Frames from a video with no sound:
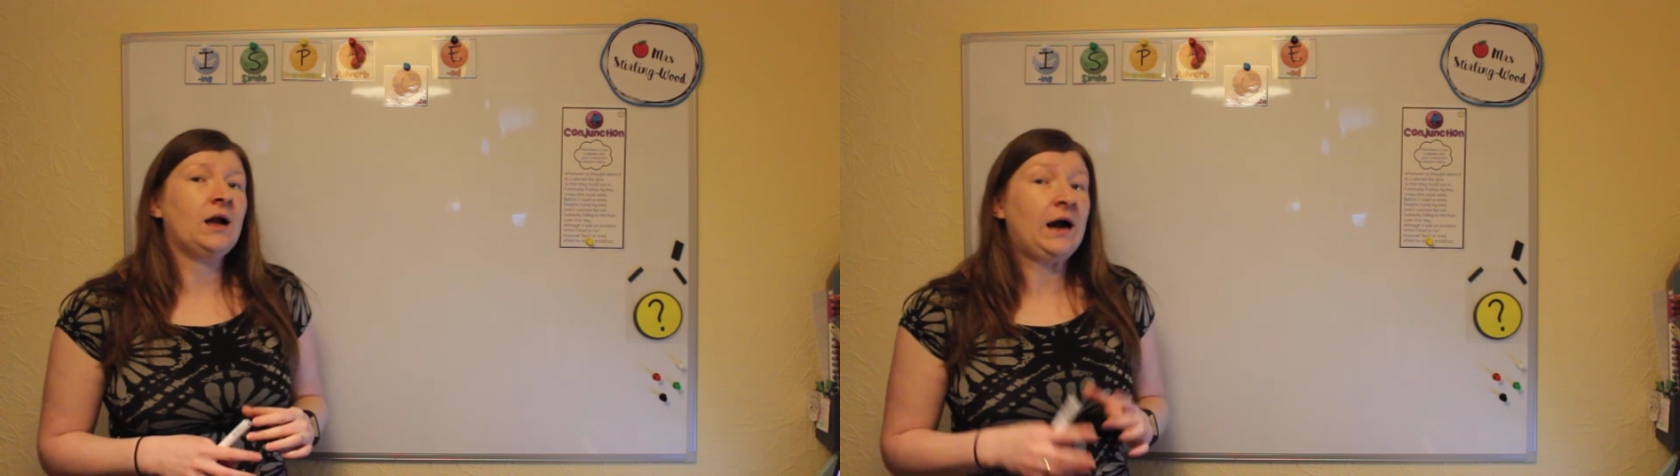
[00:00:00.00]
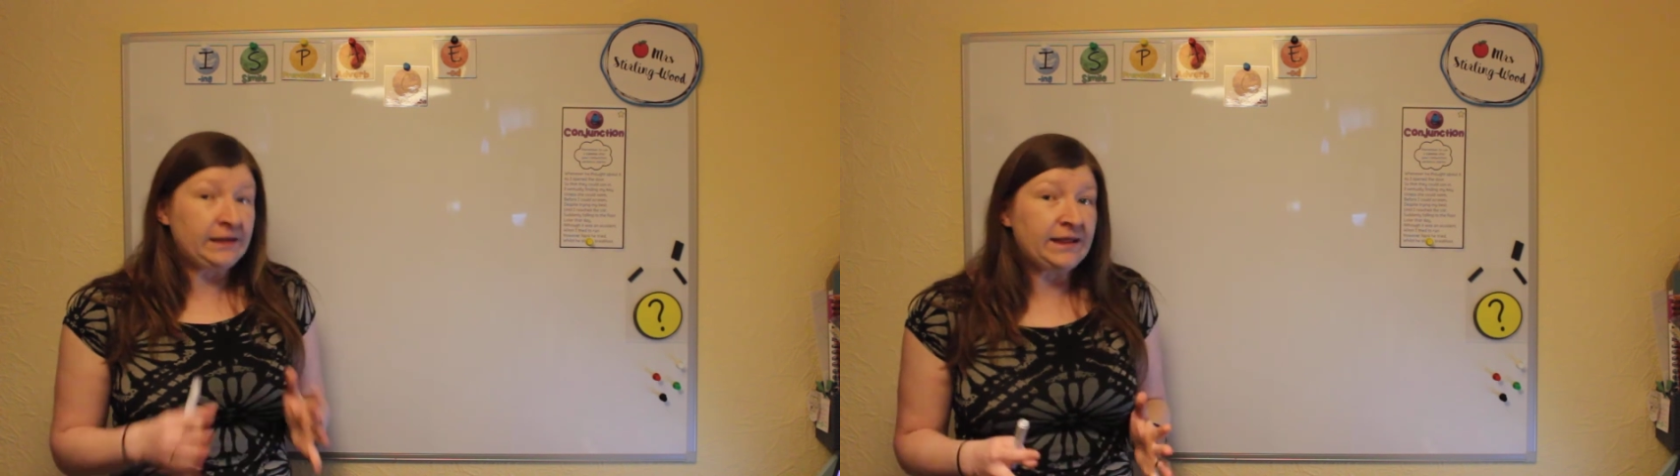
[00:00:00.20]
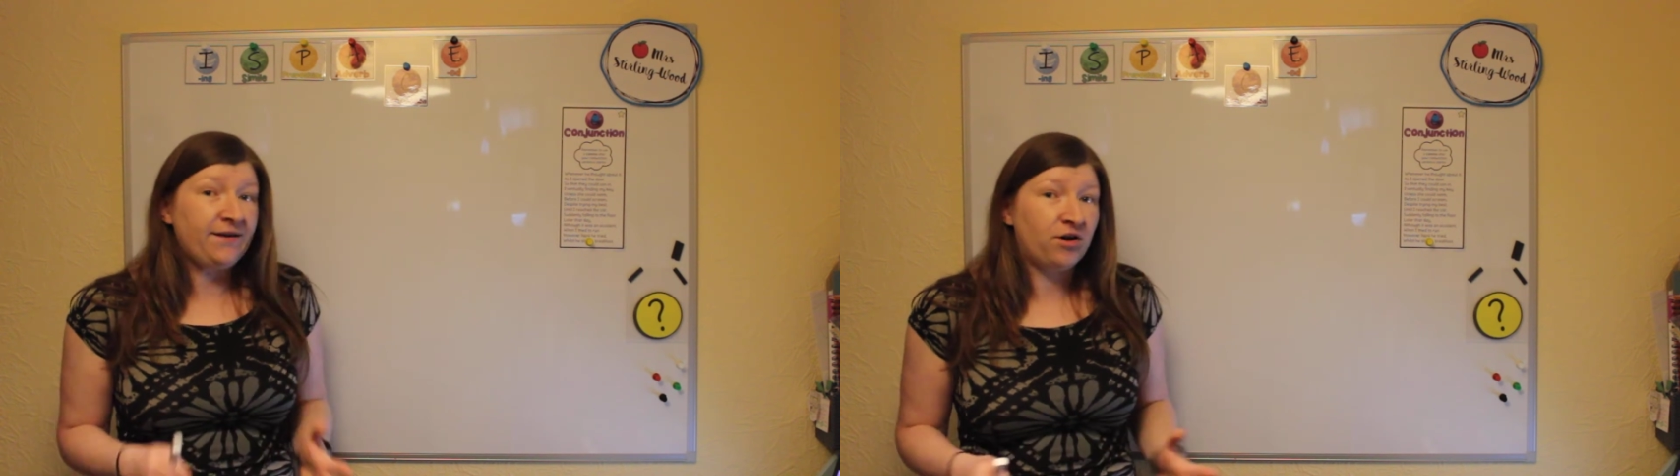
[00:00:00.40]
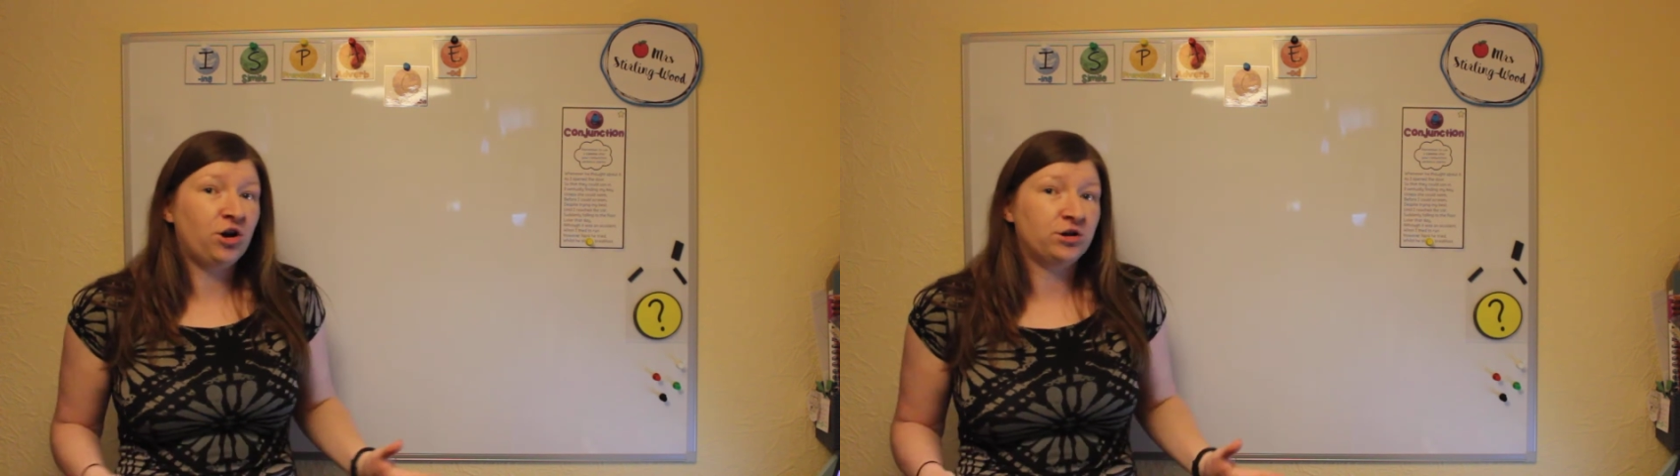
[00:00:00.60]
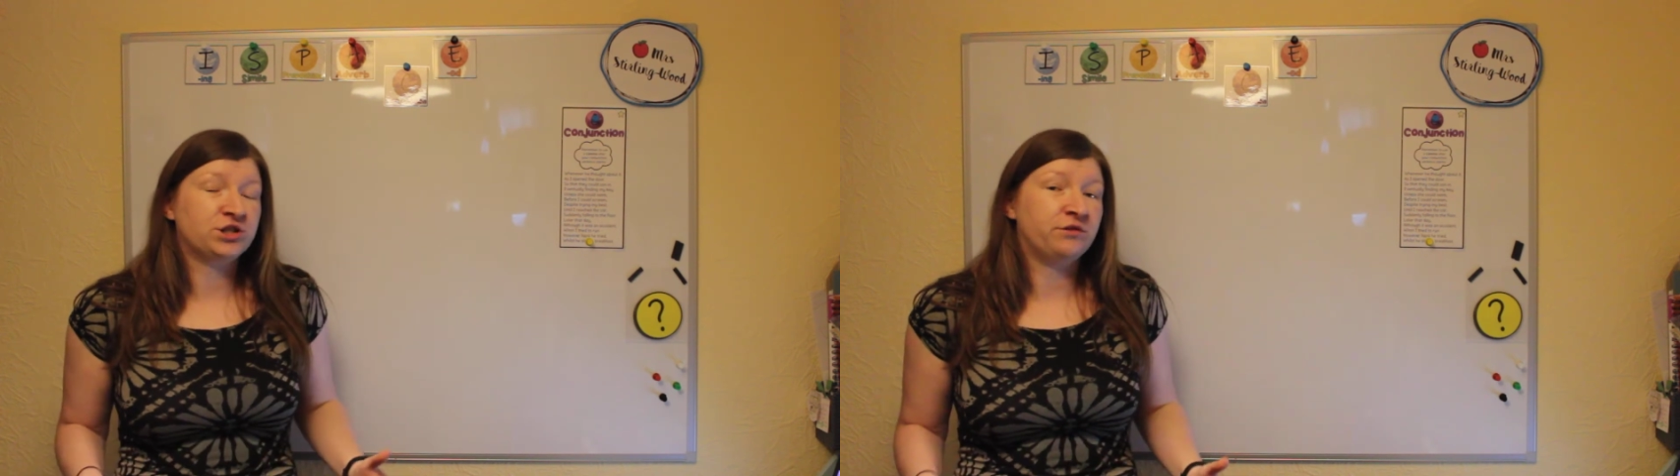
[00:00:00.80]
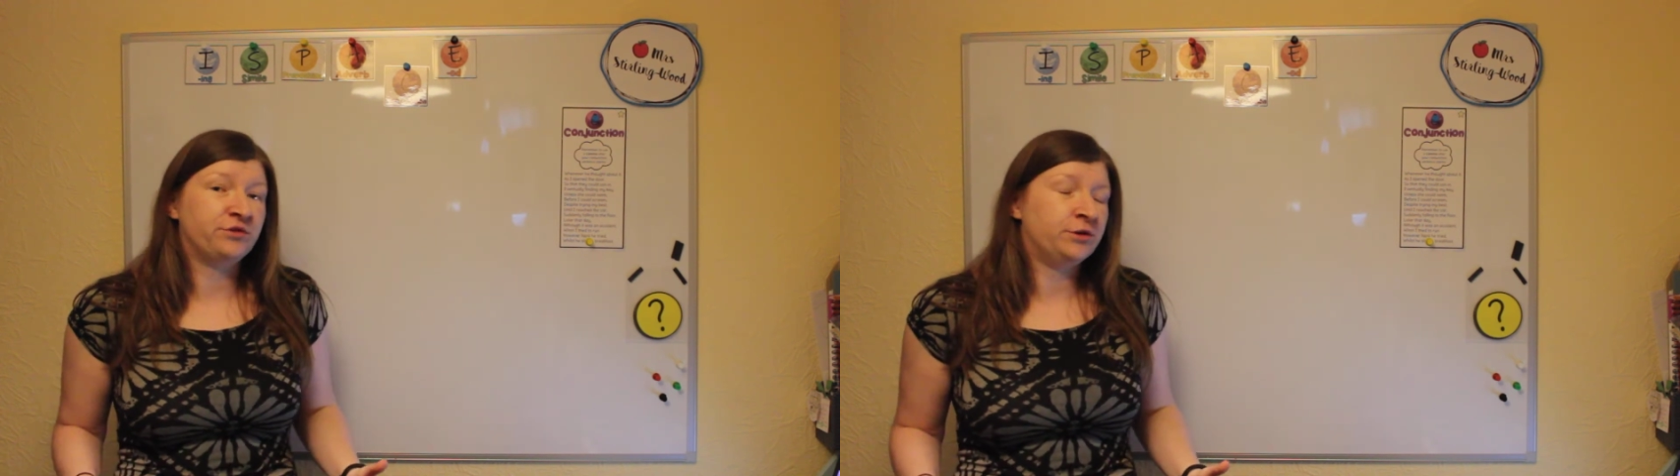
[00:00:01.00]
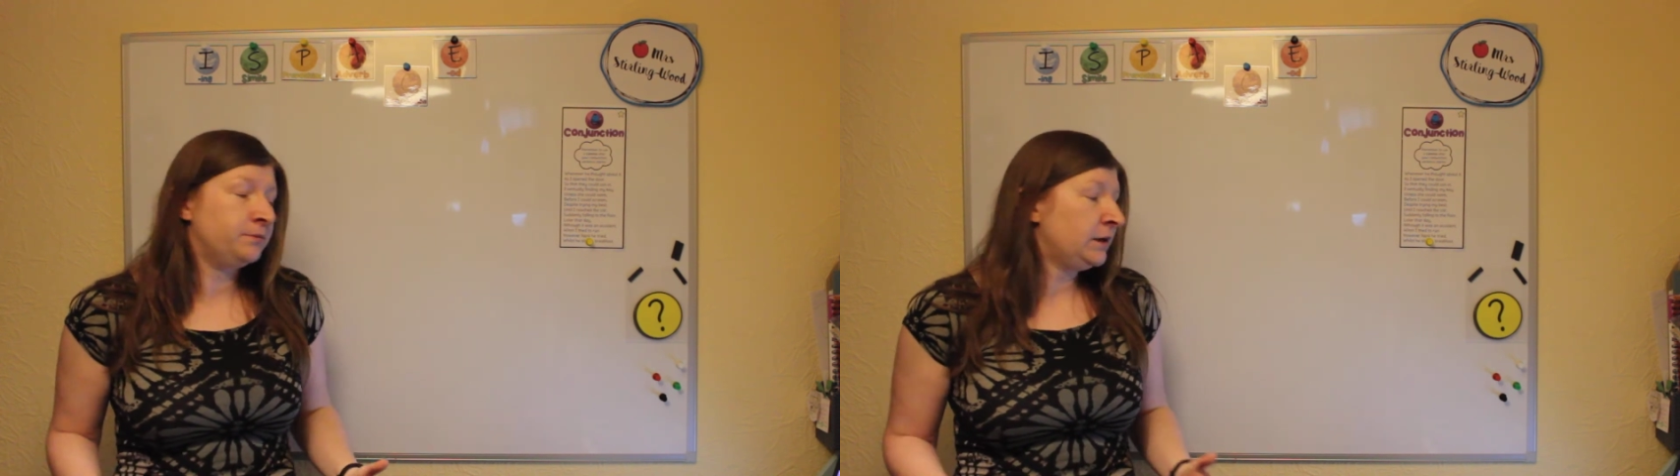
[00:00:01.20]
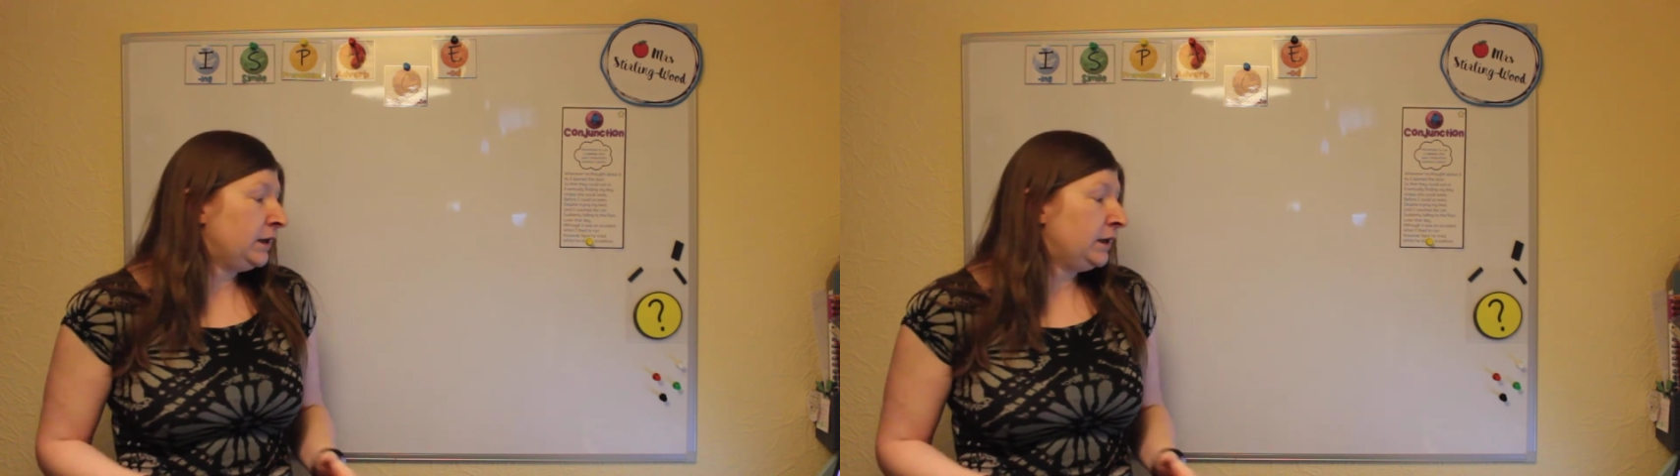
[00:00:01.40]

and there are lots of them.